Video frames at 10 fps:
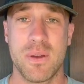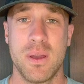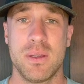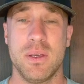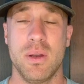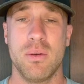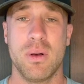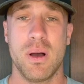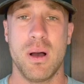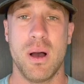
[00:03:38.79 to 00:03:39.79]
you
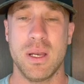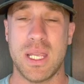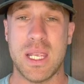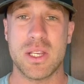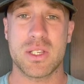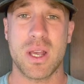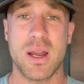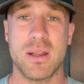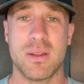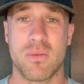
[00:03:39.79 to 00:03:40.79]
know, on each
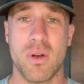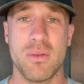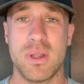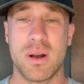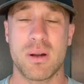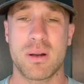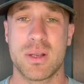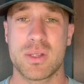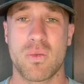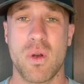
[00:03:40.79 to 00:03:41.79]
side of the road there,
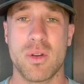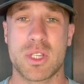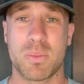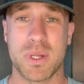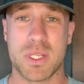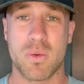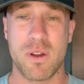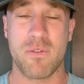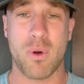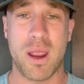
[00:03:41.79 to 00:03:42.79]
because the road splits
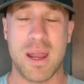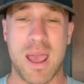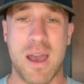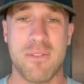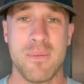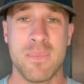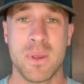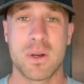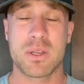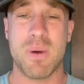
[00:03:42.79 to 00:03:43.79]
24A in
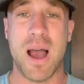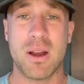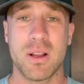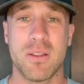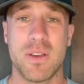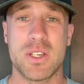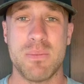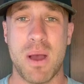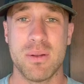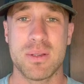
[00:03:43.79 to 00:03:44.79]
half. There's some higher elevation
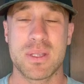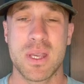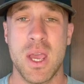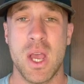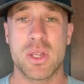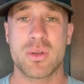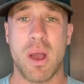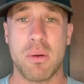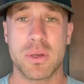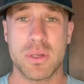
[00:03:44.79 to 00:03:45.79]
mountains. And so
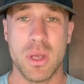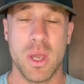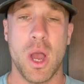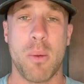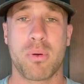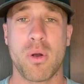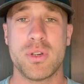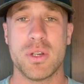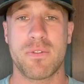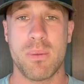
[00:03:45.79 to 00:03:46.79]
I would
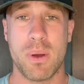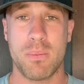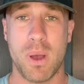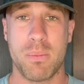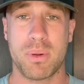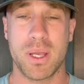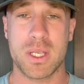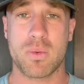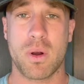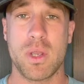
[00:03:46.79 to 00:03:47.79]
approach it from a
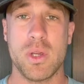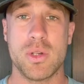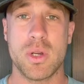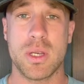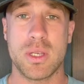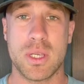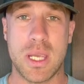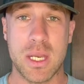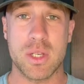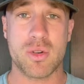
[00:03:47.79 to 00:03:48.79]
place where you'd
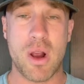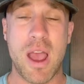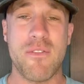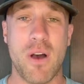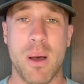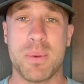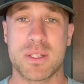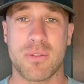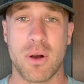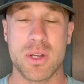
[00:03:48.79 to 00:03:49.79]
get drive up
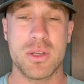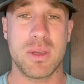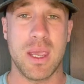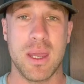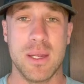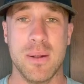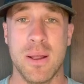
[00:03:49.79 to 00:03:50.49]
as far as you can,